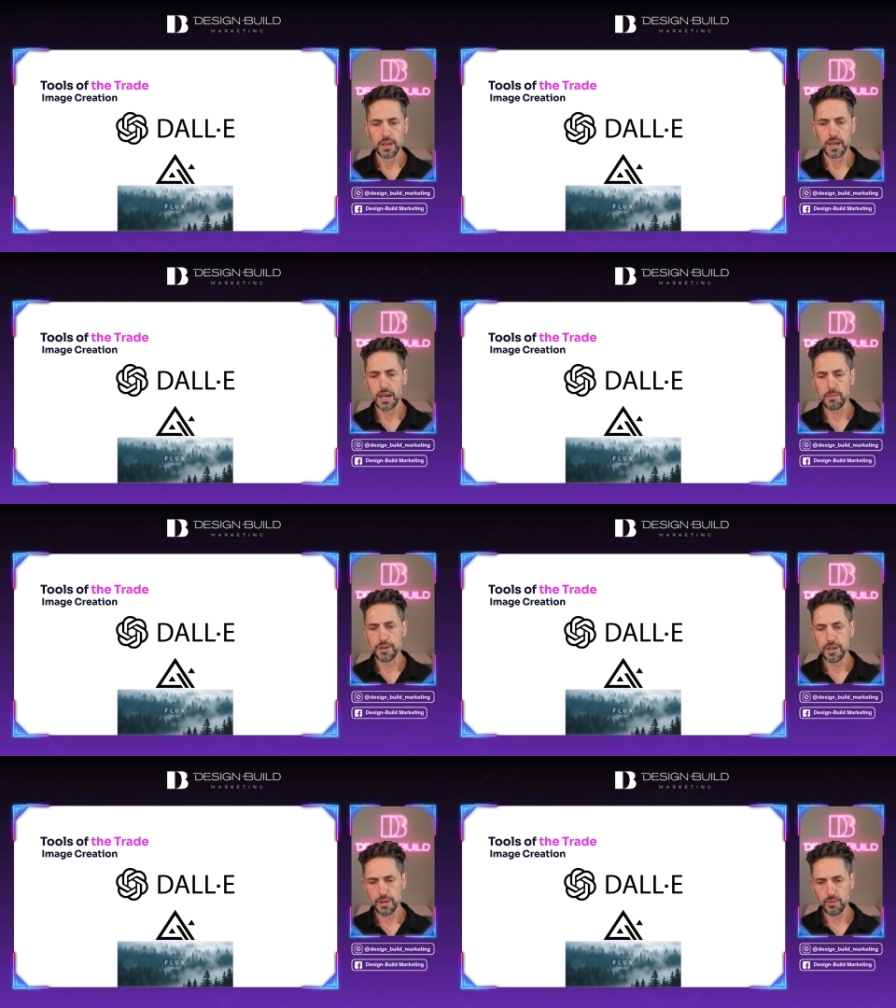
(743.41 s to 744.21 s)

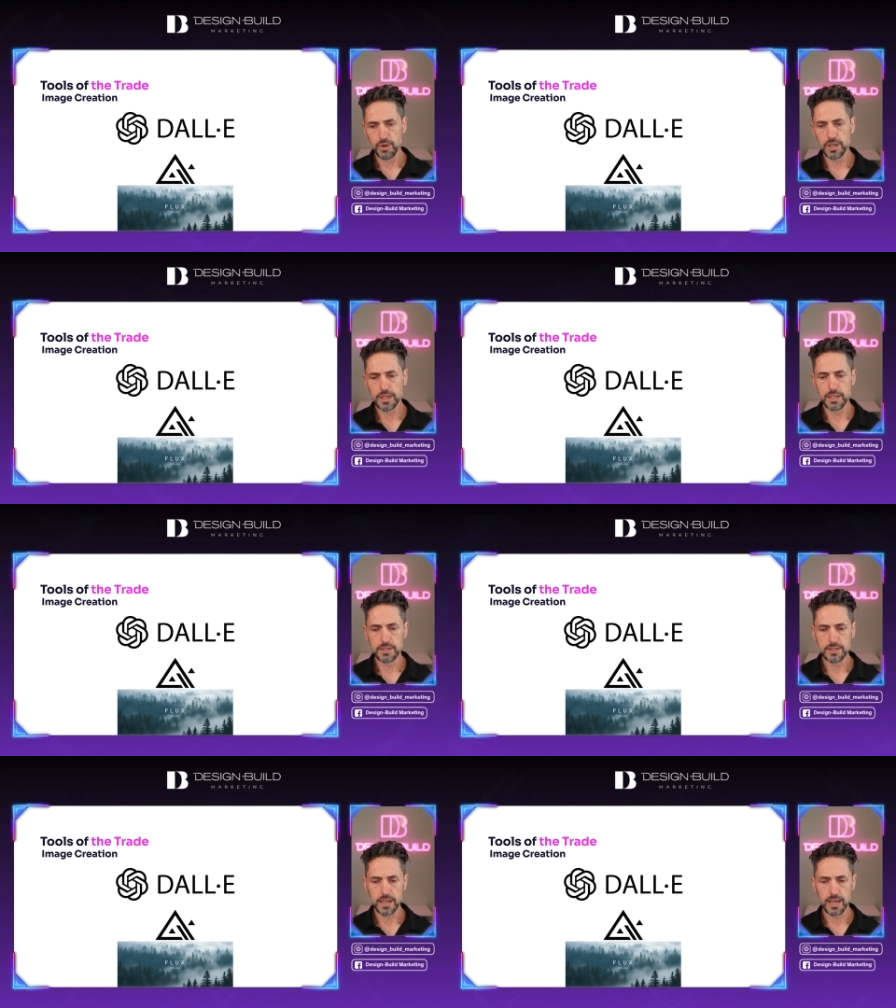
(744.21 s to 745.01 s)
Another one
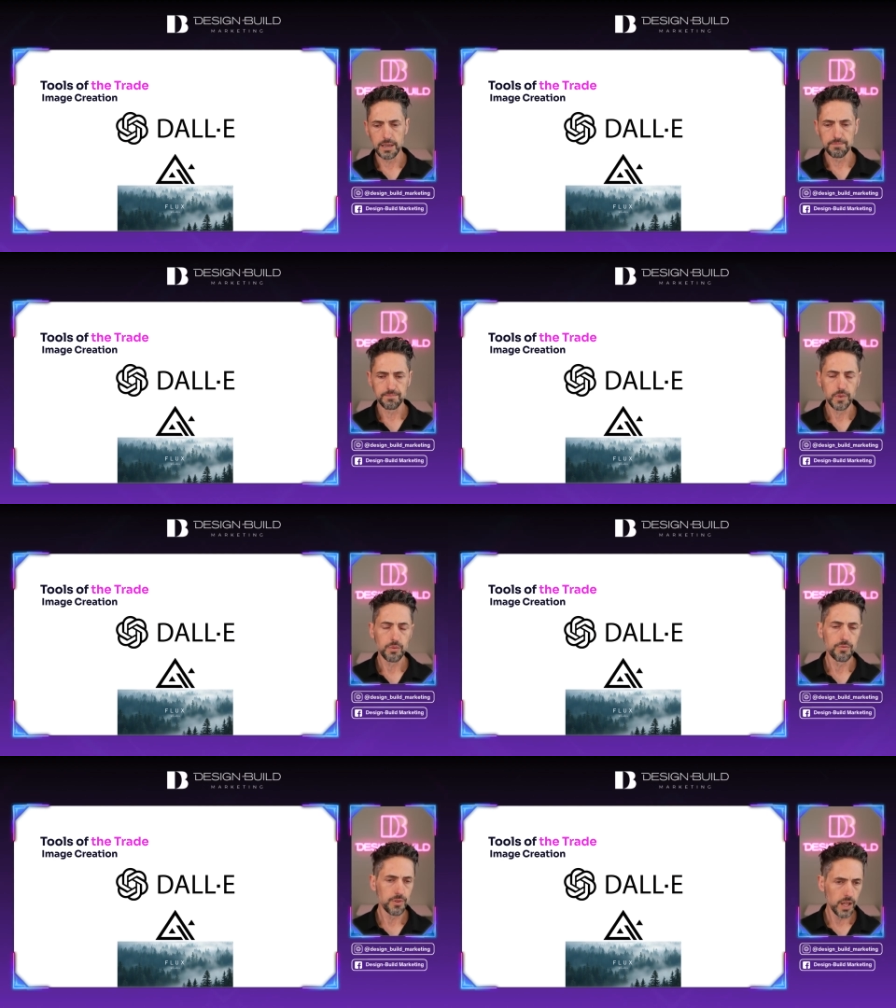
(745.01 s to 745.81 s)
is
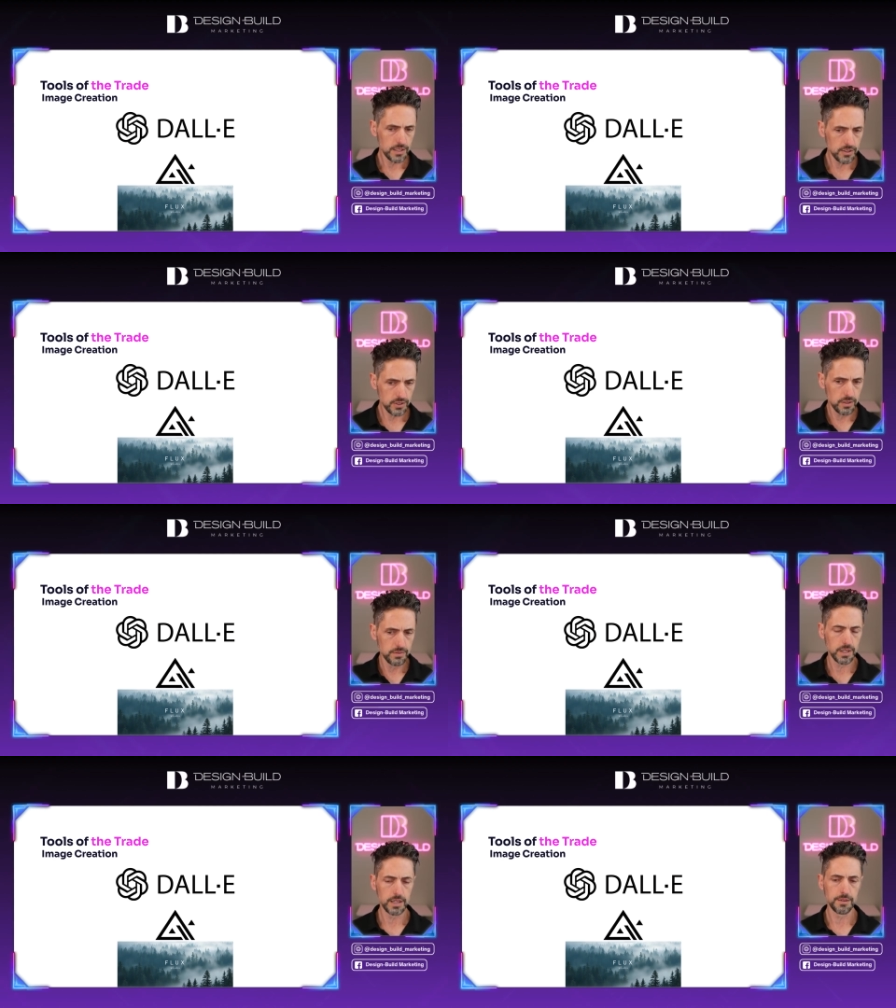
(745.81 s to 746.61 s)
Flux.
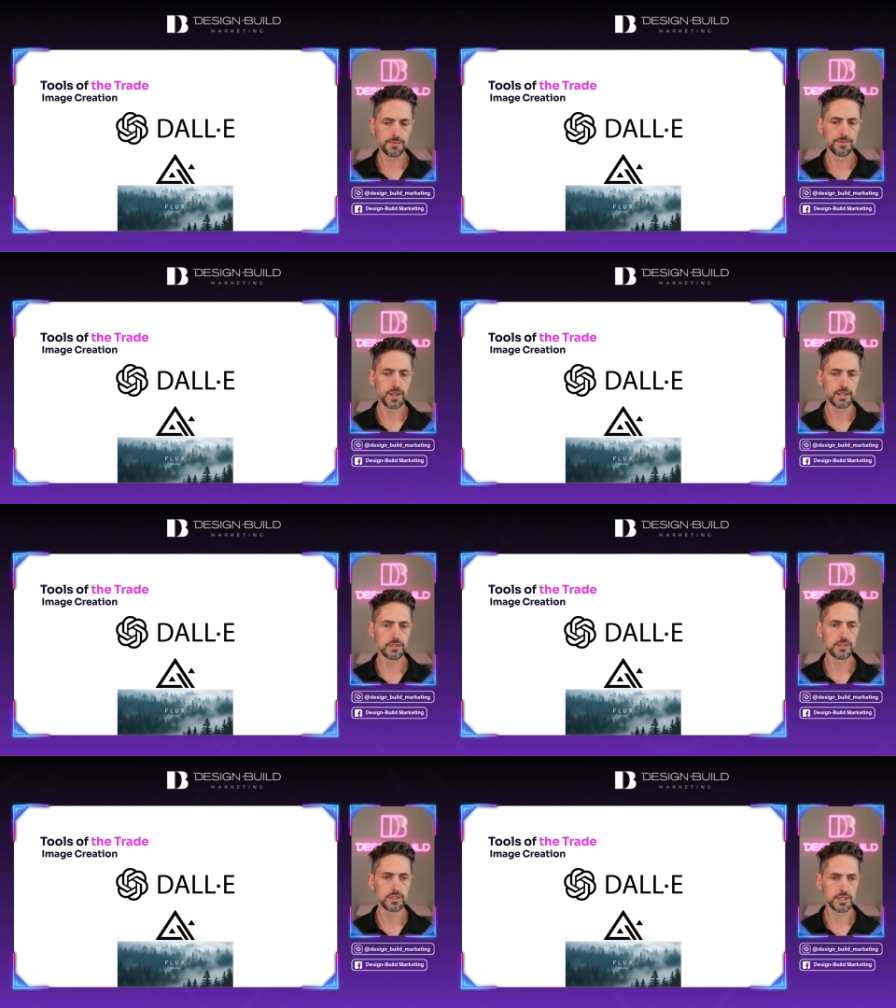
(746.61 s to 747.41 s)

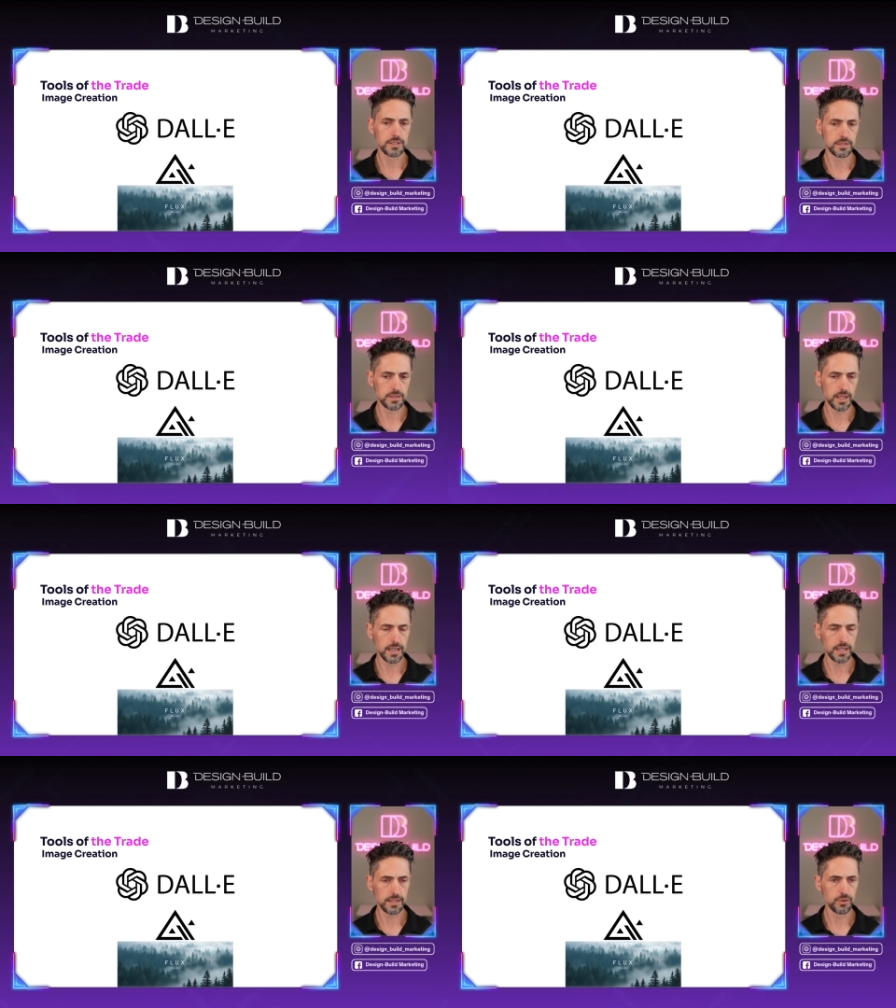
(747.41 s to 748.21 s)
Flux is
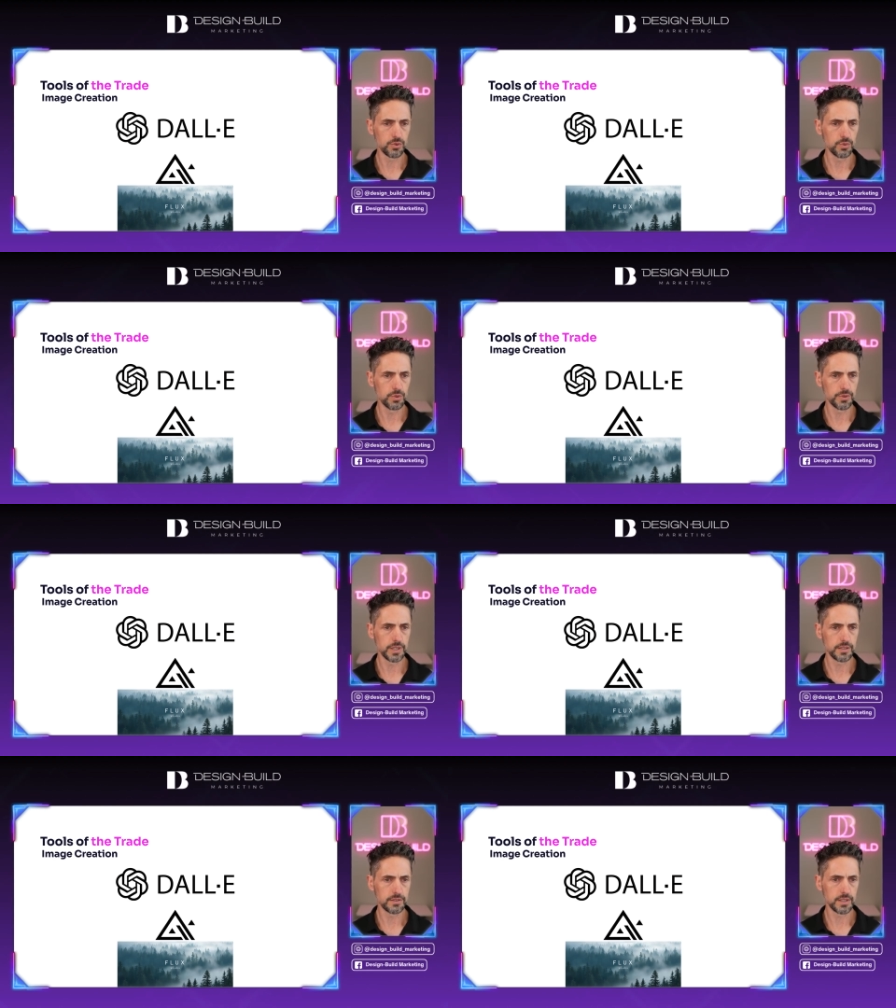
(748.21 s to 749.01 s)
a tool
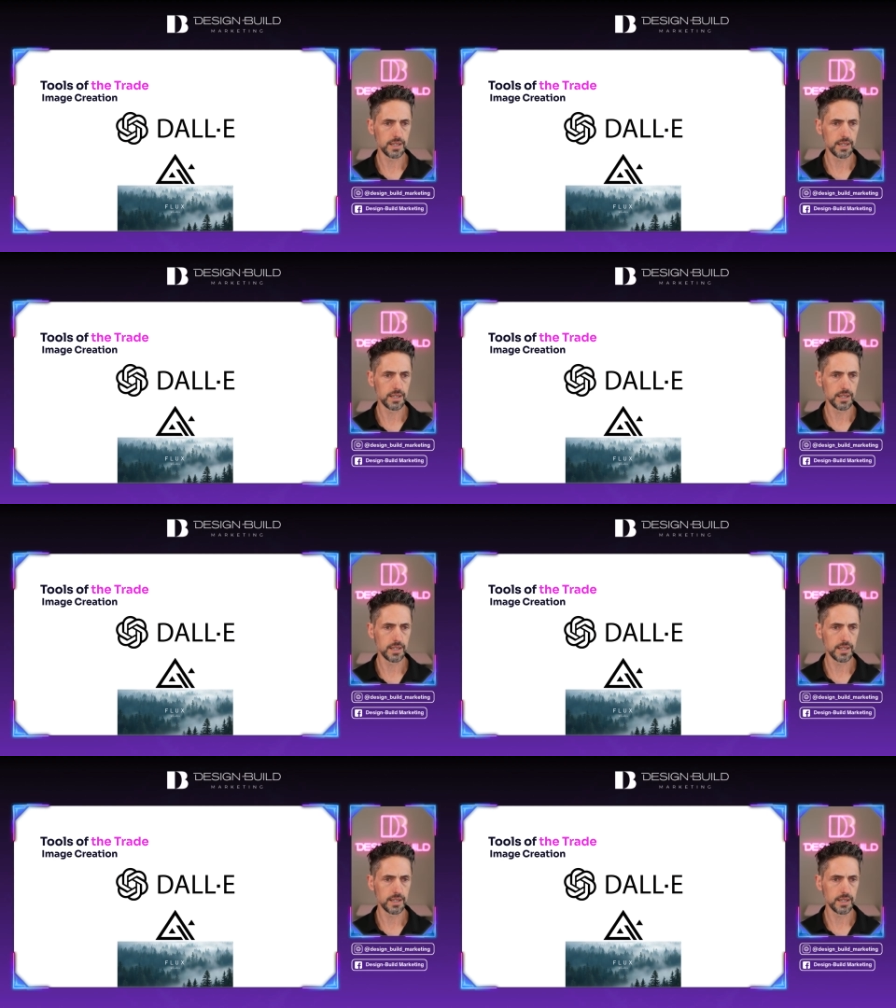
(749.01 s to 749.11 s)
that is,